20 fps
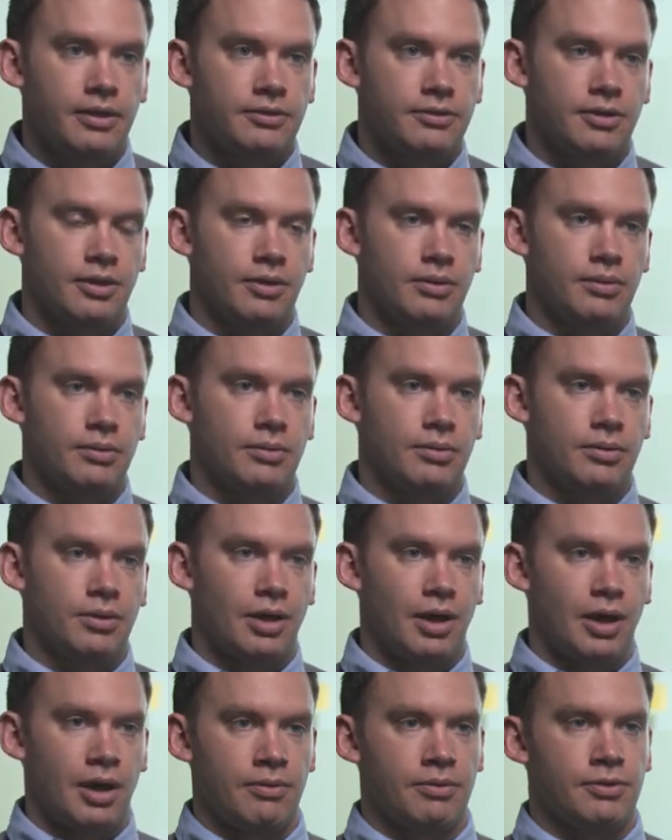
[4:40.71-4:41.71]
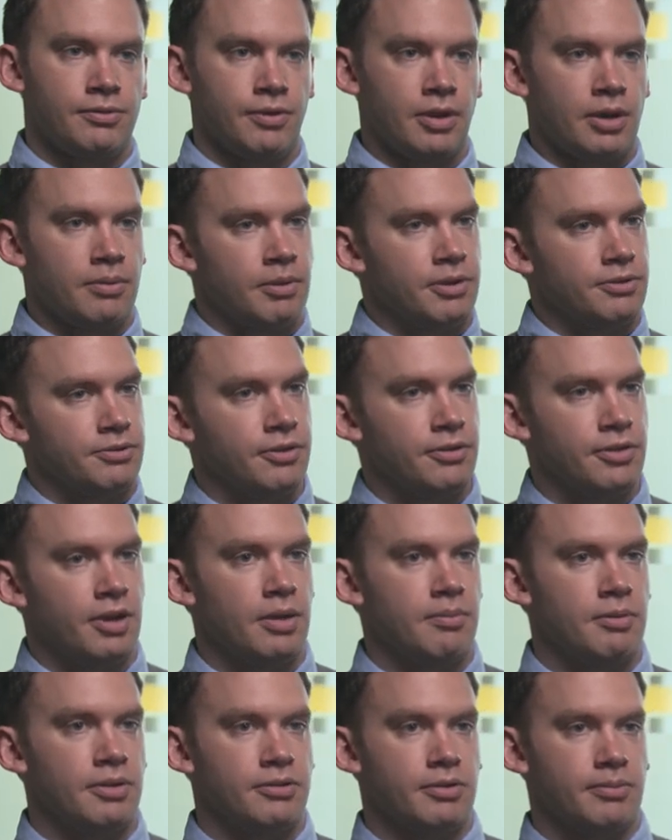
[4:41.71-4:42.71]
So I was very much
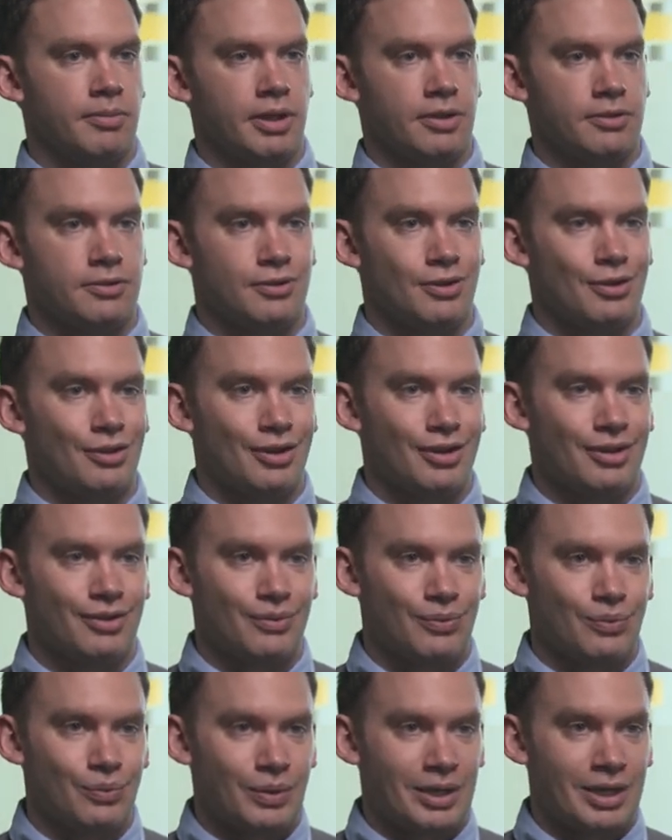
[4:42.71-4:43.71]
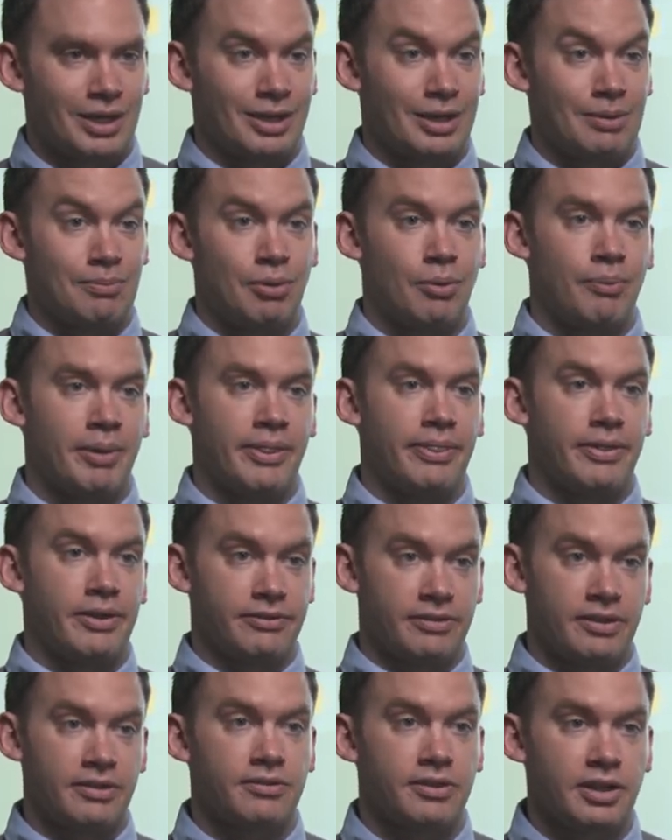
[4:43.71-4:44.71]
determined to make sure that we can implement
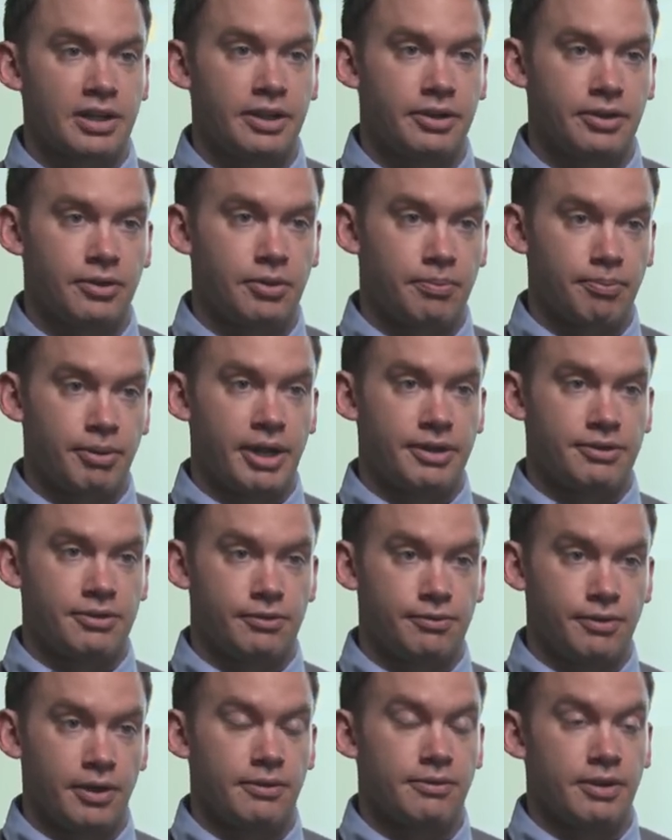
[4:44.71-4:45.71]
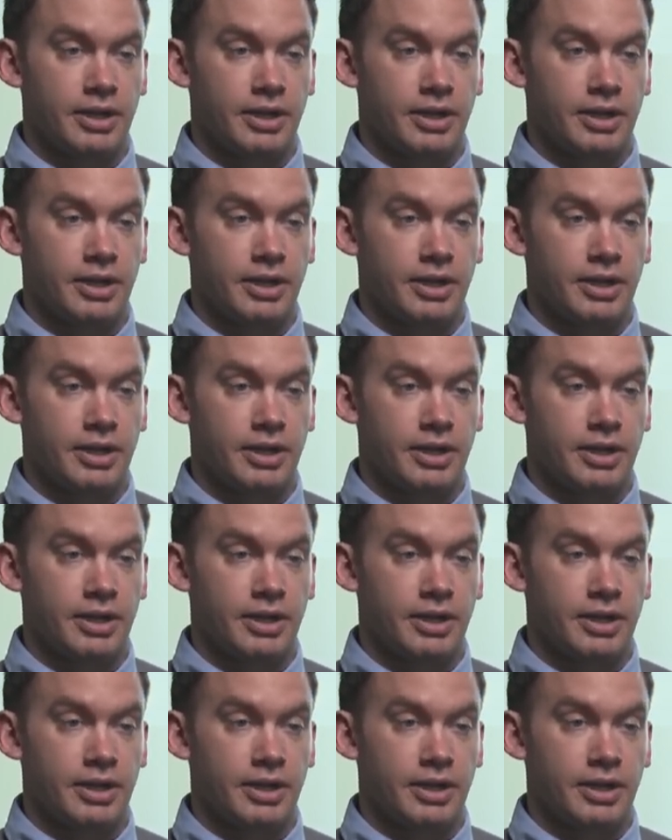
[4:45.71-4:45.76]
this into clinical practice very,